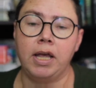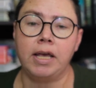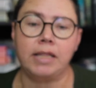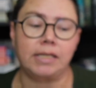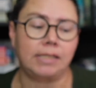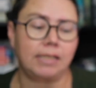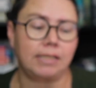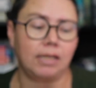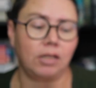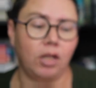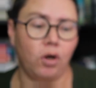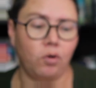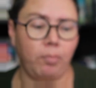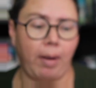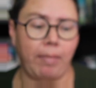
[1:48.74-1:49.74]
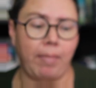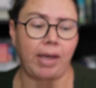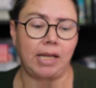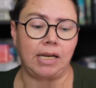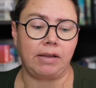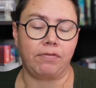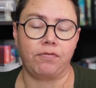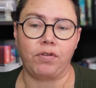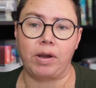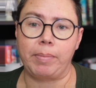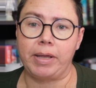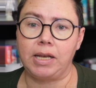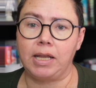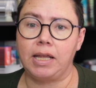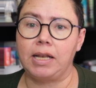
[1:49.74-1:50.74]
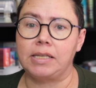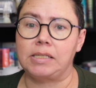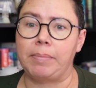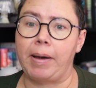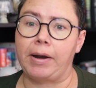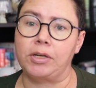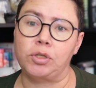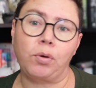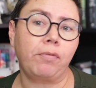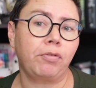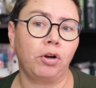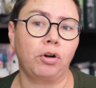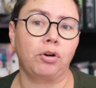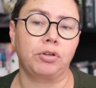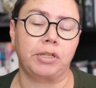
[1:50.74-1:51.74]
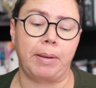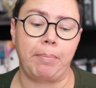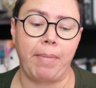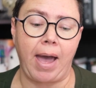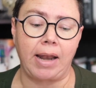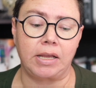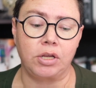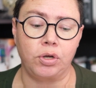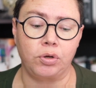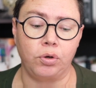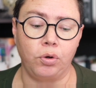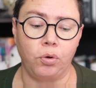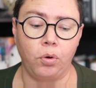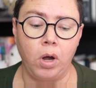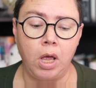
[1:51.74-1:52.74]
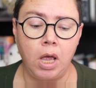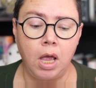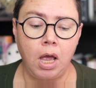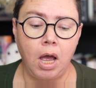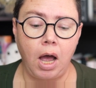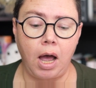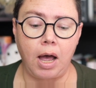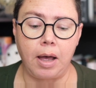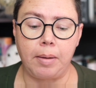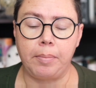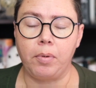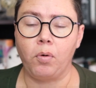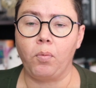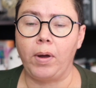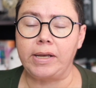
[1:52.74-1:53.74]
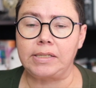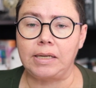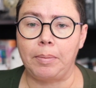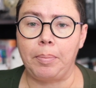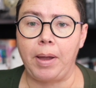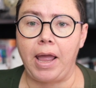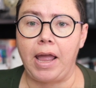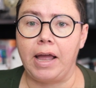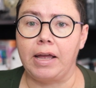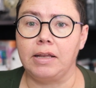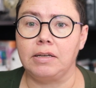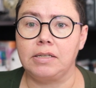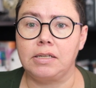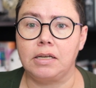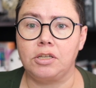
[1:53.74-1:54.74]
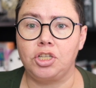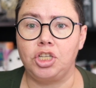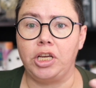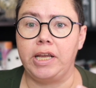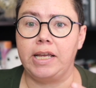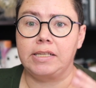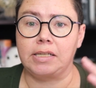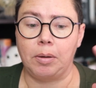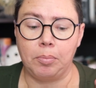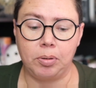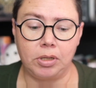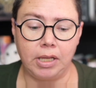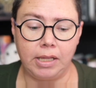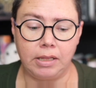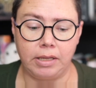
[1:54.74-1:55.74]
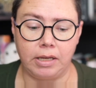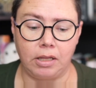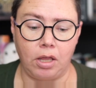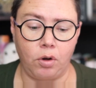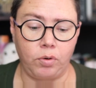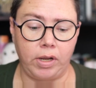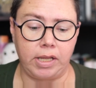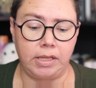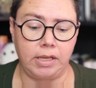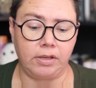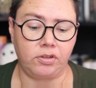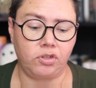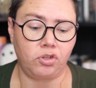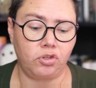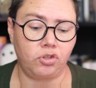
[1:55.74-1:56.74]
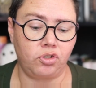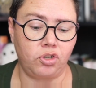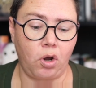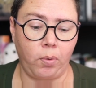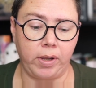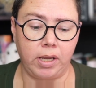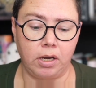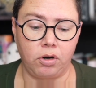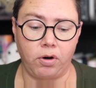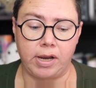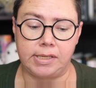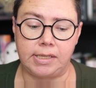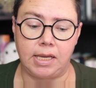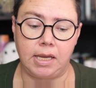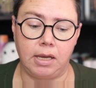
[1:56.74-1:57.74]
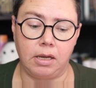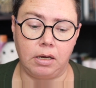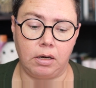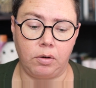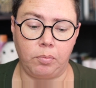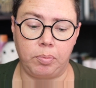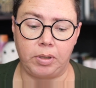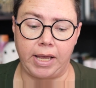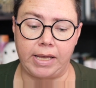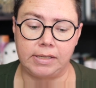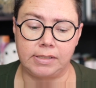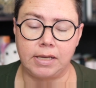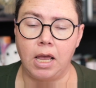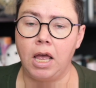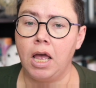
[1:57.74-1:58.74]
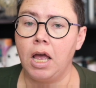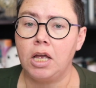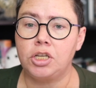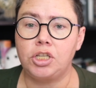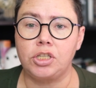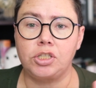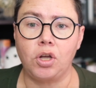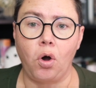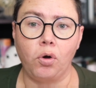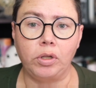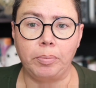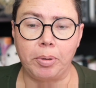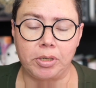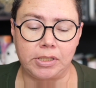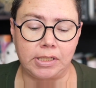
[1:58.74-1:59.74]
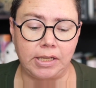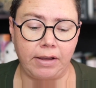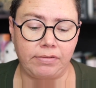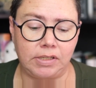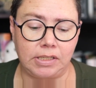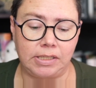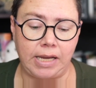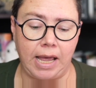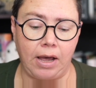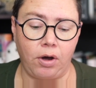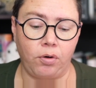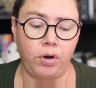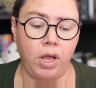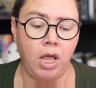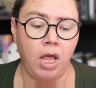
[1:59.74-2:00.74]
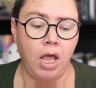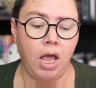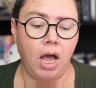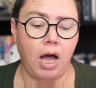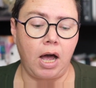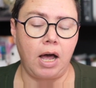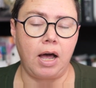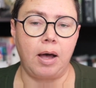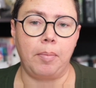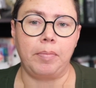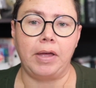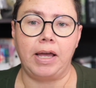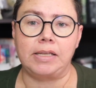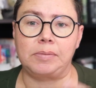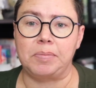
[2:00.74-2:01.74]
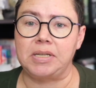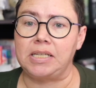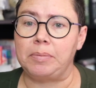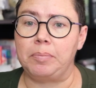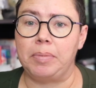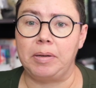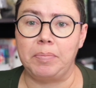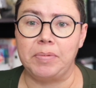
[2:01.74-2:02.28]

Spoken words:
This is Alone by Megan E. Freeman. It is about a 12-year-old girl named Maddie who wakes up and she is completely alone in this snowy, crazy place. She's the only person left in town that has been